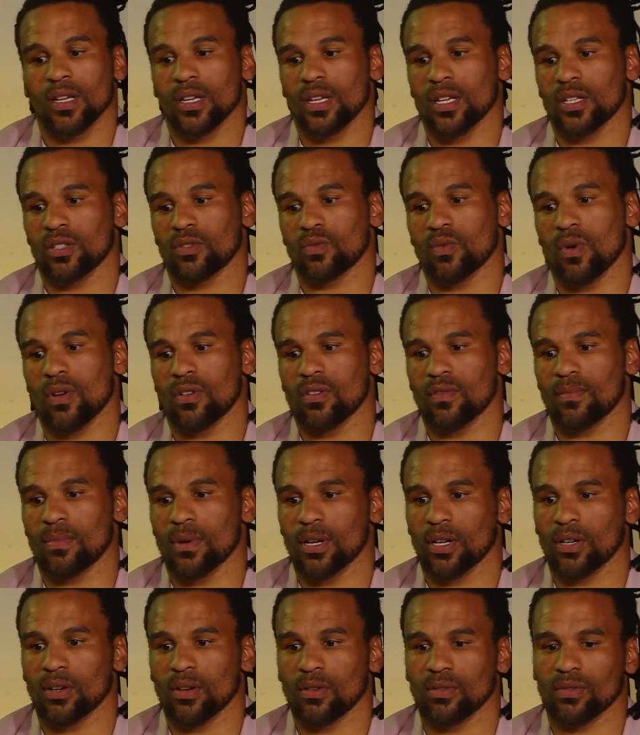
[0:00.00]
It's one of
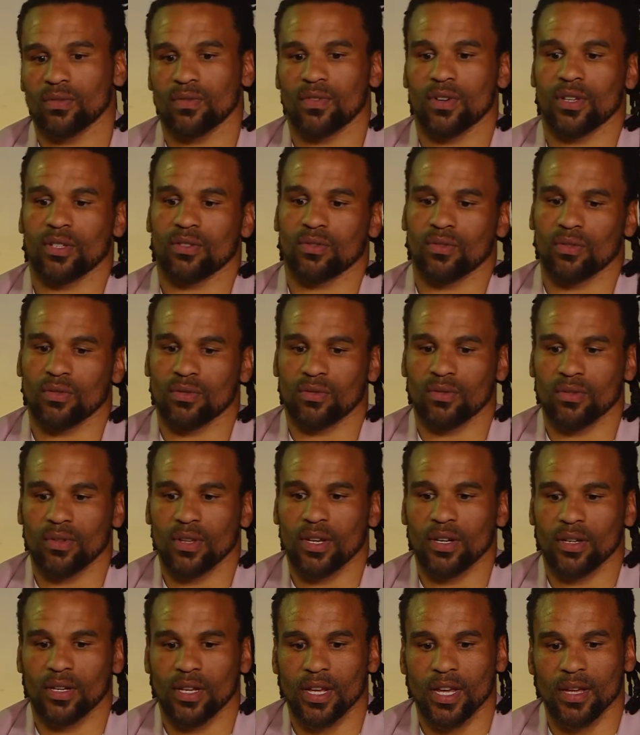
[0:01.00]
my close friends also
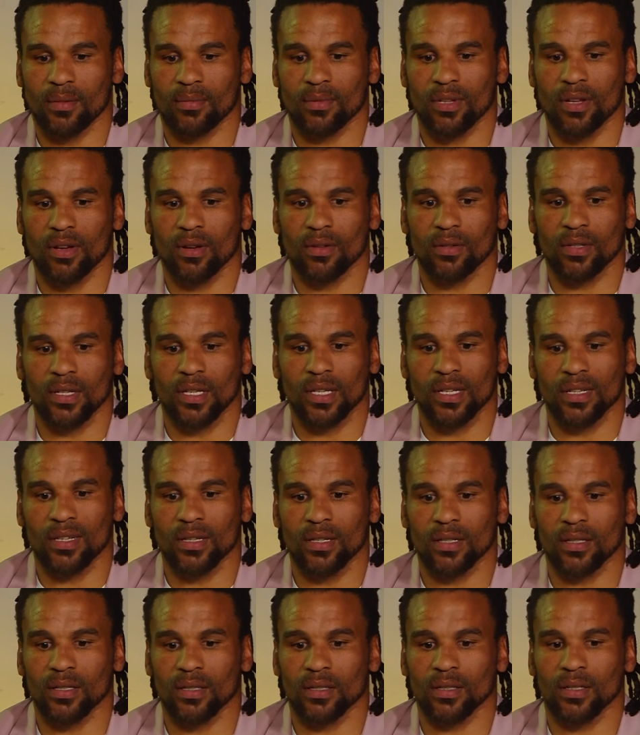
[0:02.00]
then Cape Town,
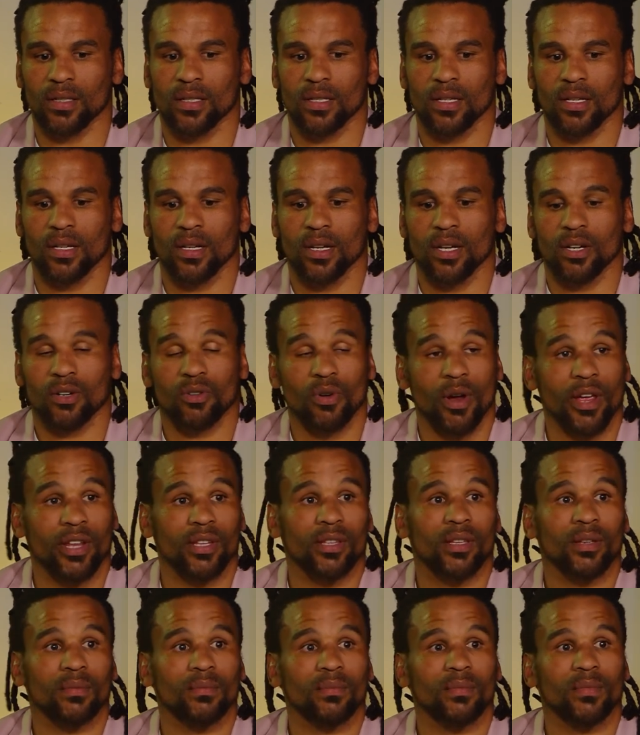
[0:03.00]
uh,
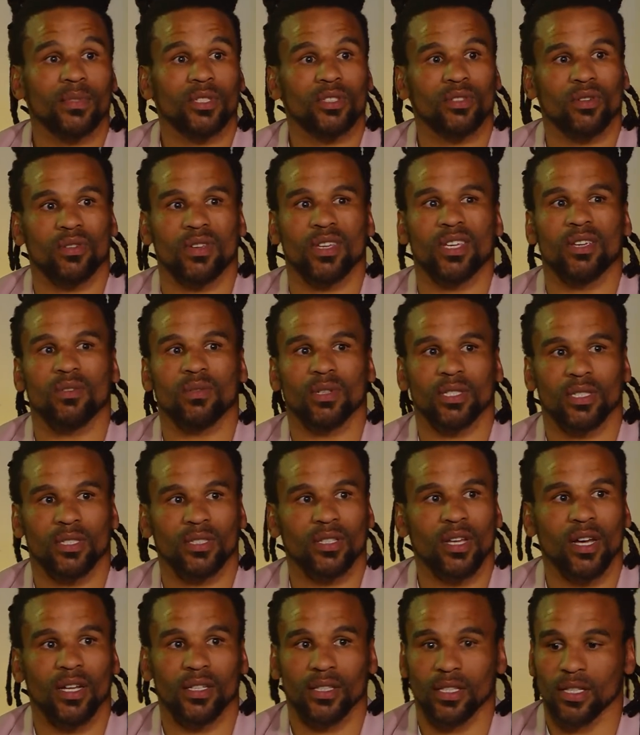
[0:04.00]
Grantham. So he was
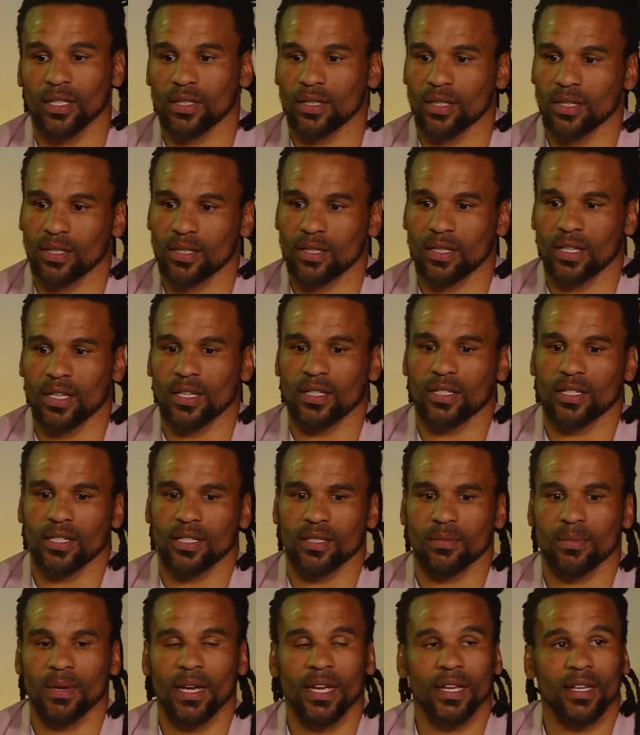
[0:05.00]
starting this thing
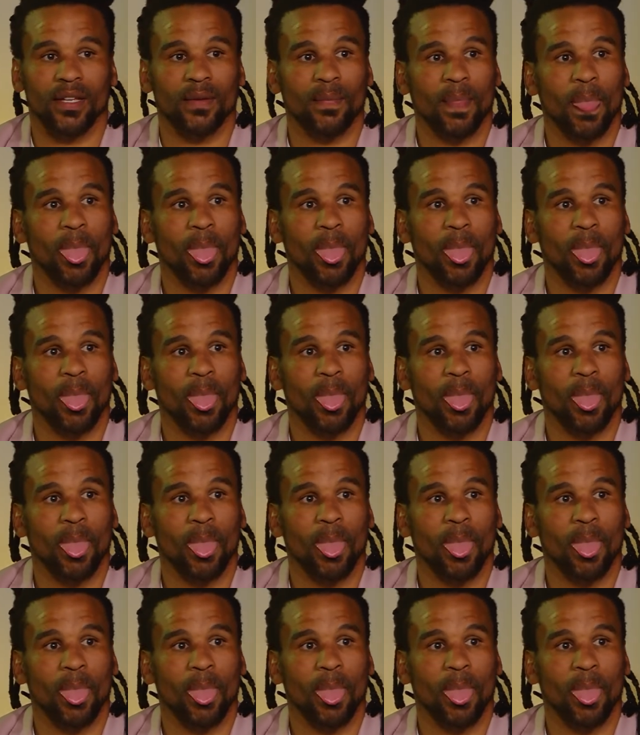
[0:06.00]
just by